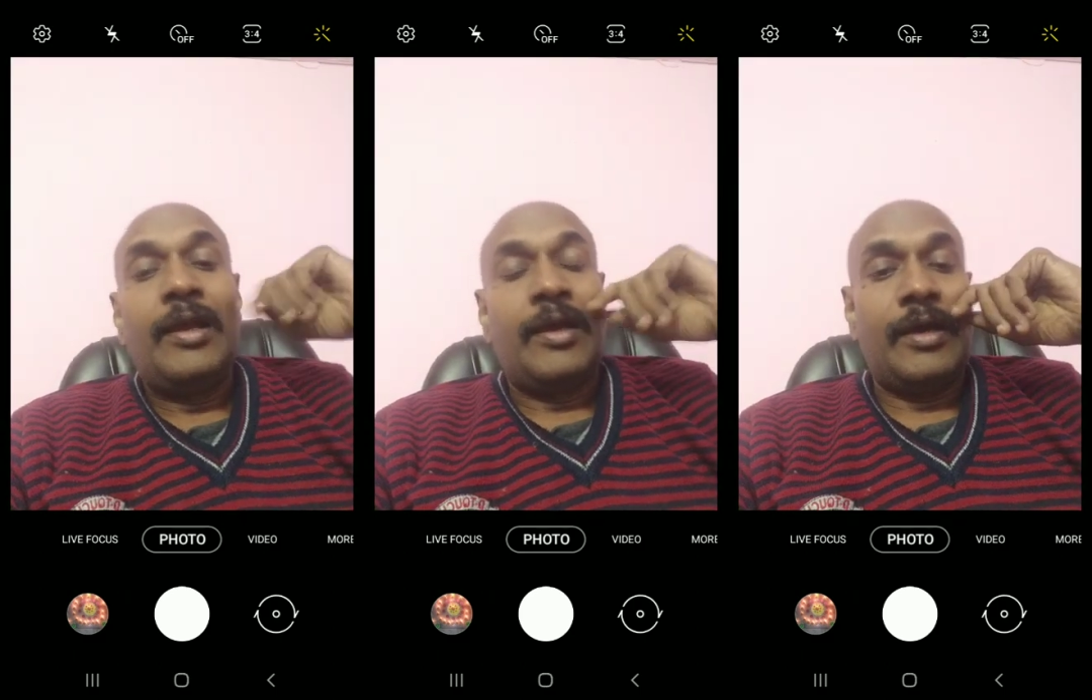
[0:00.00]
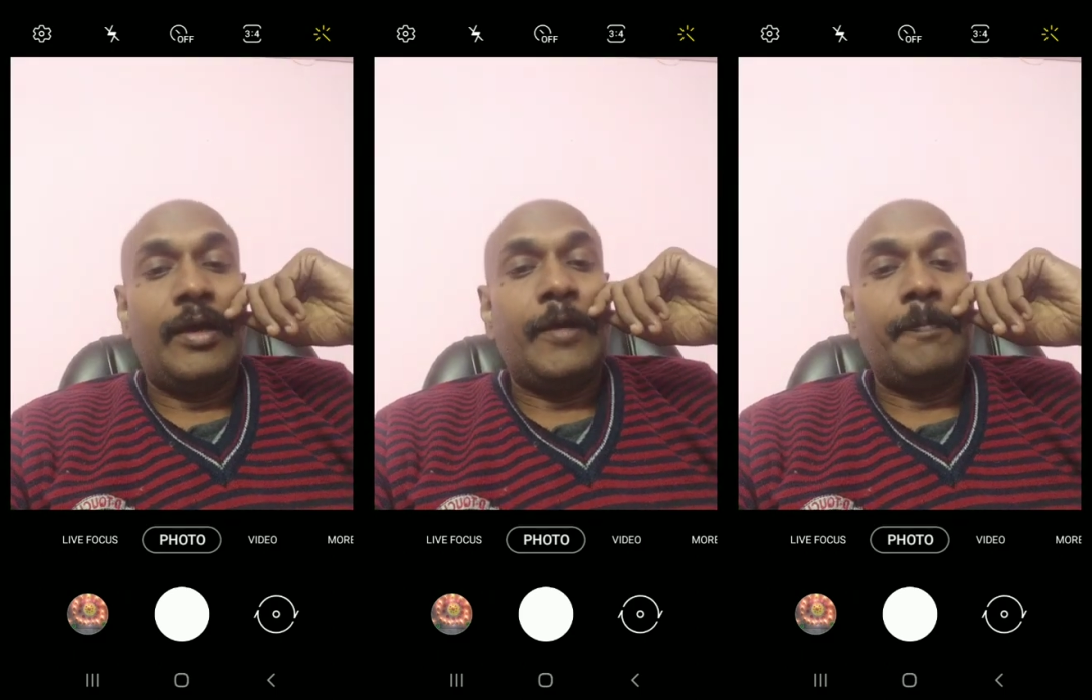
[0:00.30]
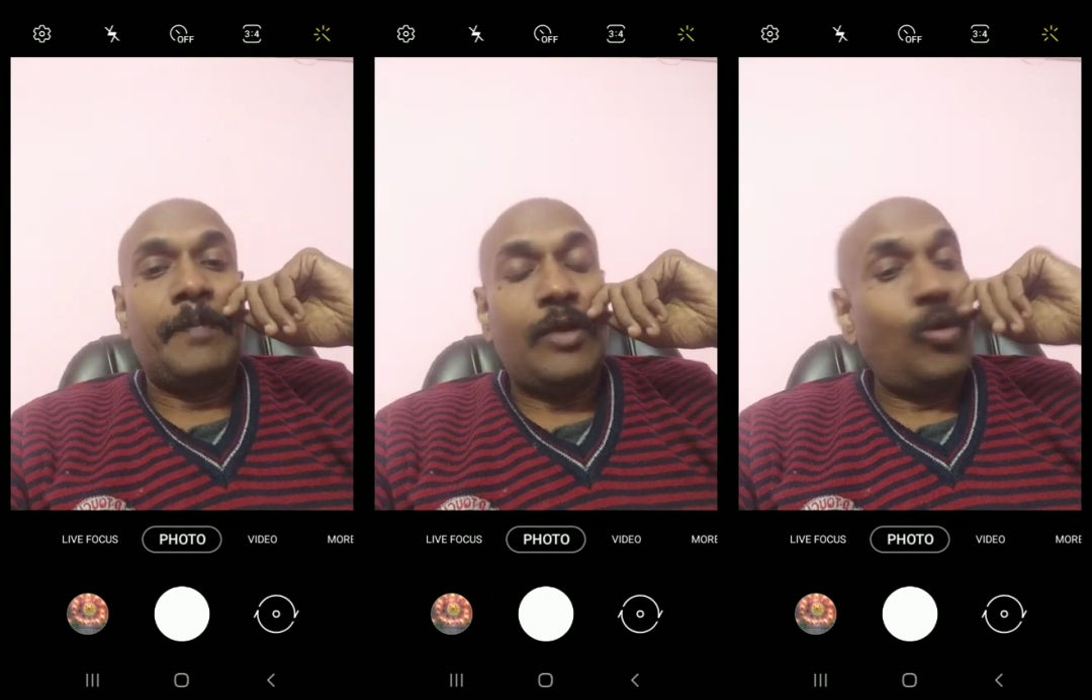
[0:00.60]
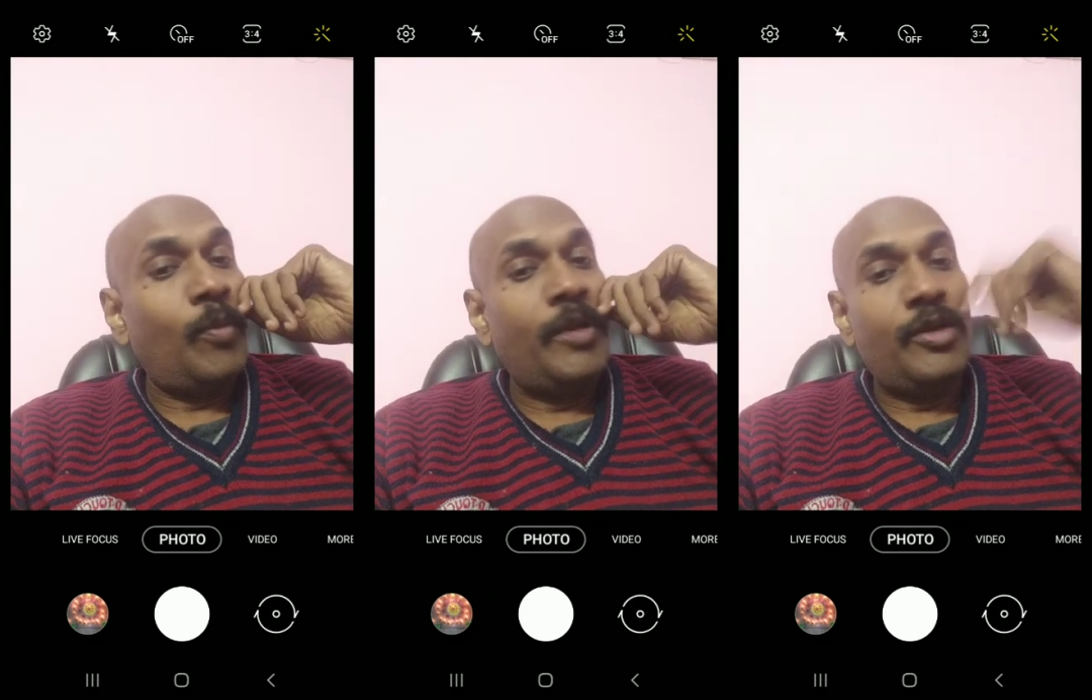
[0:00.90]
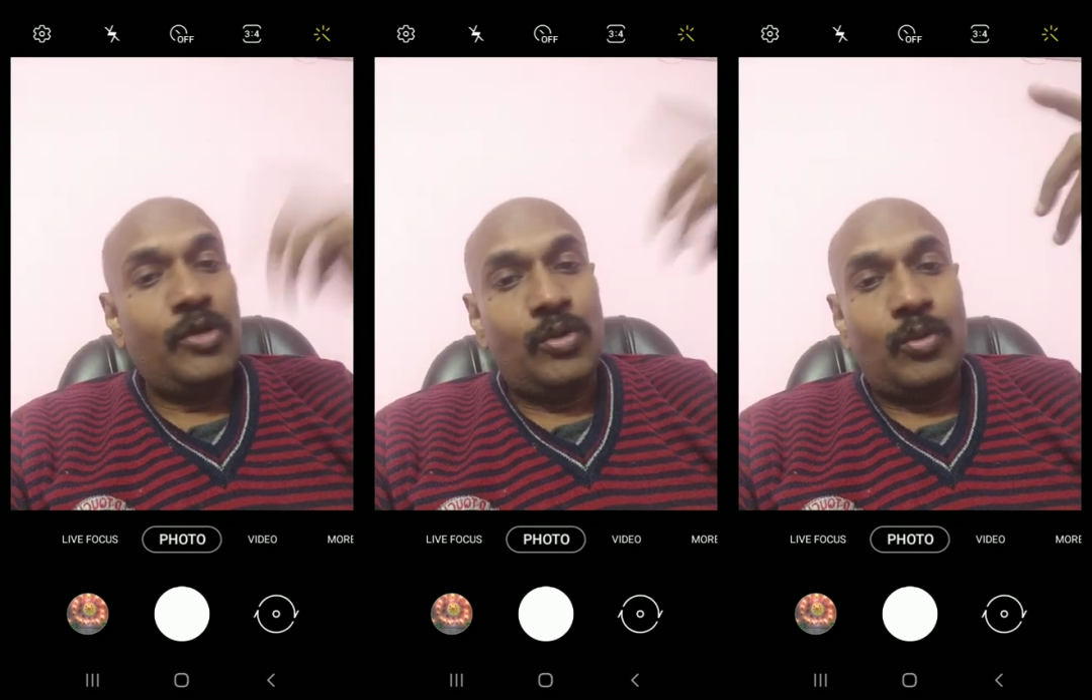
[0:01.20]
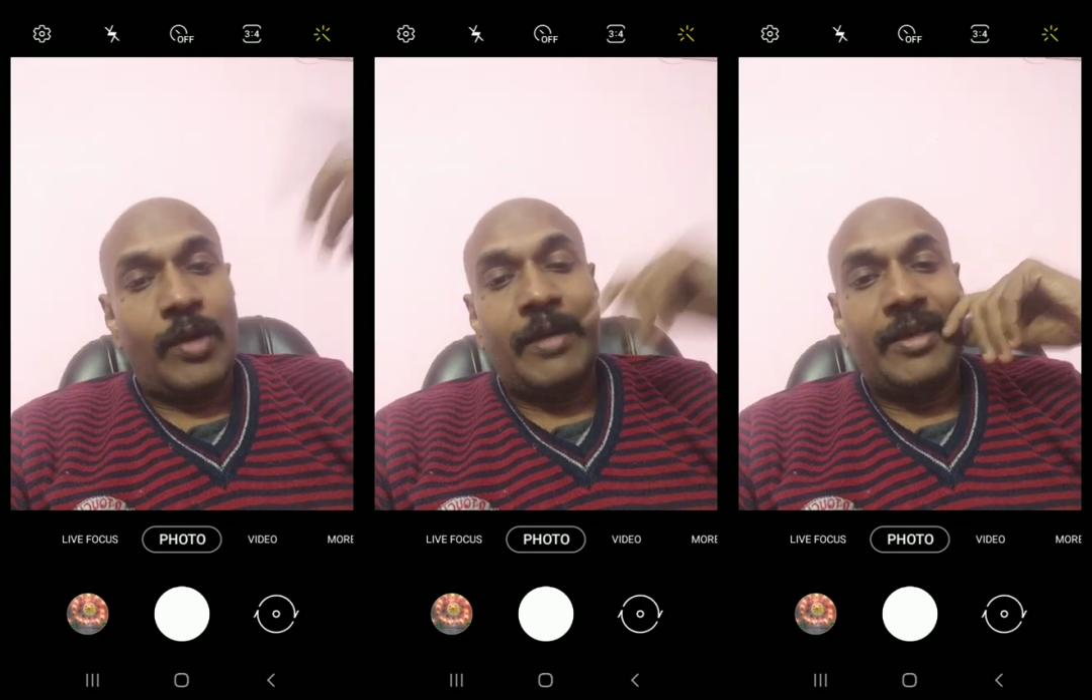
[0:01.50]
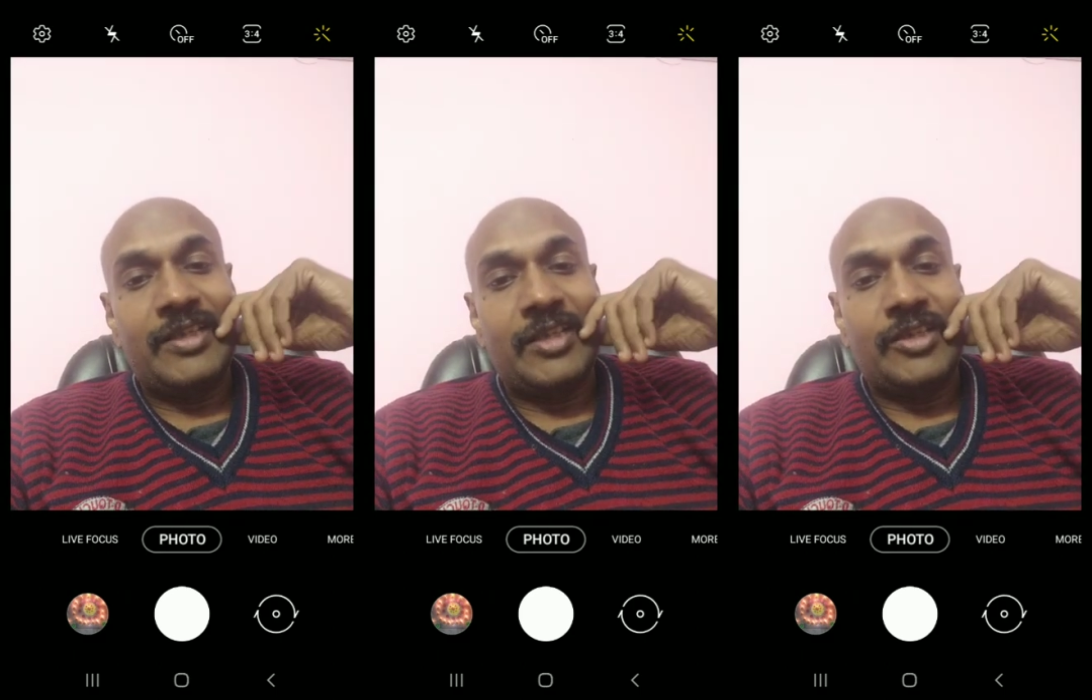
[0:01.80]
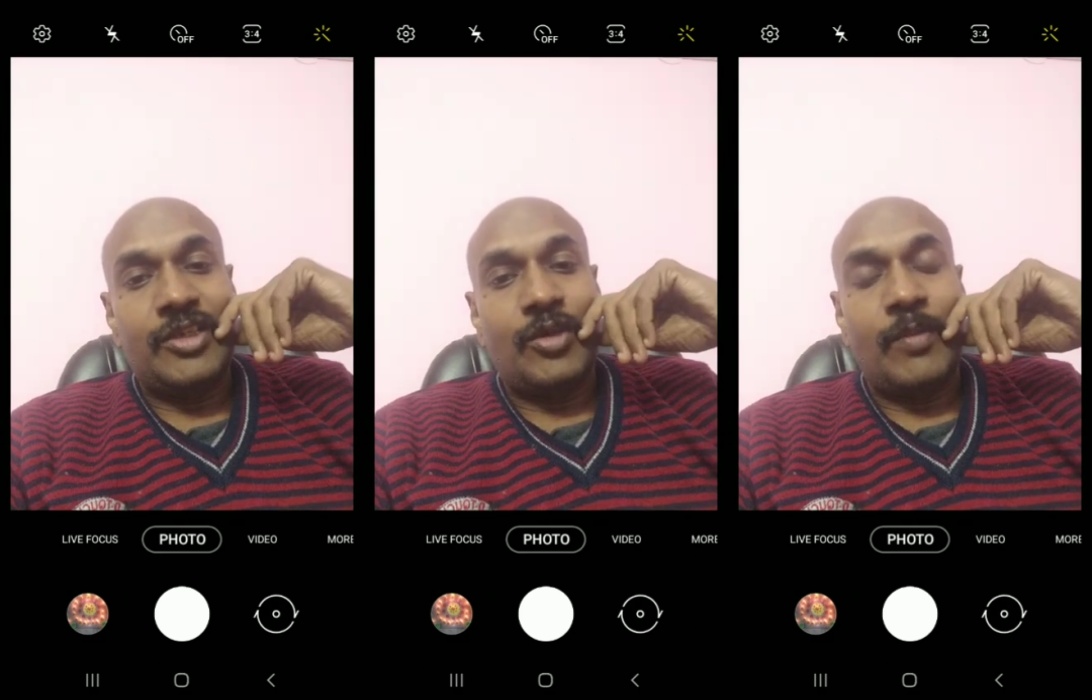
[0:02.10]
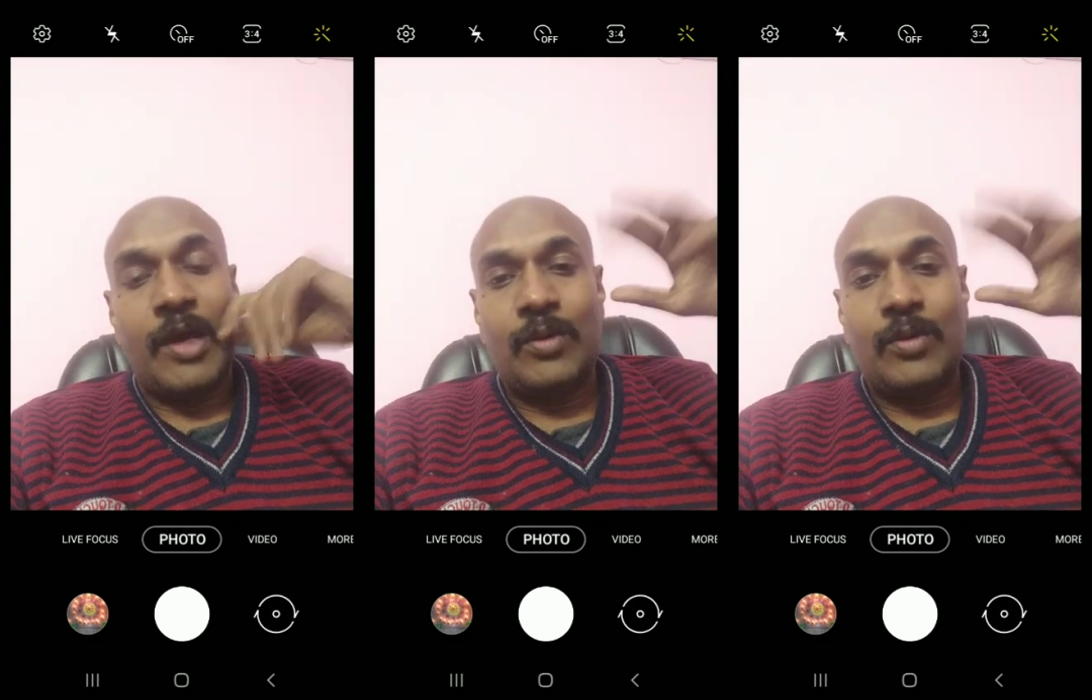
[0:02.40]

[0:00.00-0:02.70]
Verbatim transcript: um, and nobody knew why Bandi Sanjay Kumar,